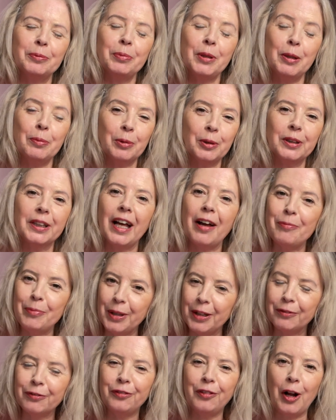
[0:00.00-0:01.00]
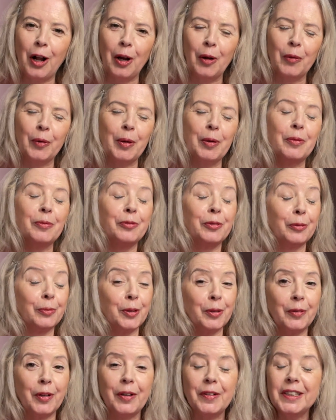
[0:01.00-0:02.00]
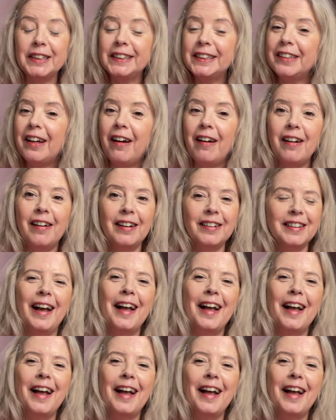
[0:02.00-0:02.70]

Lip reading: people that have been following from the very start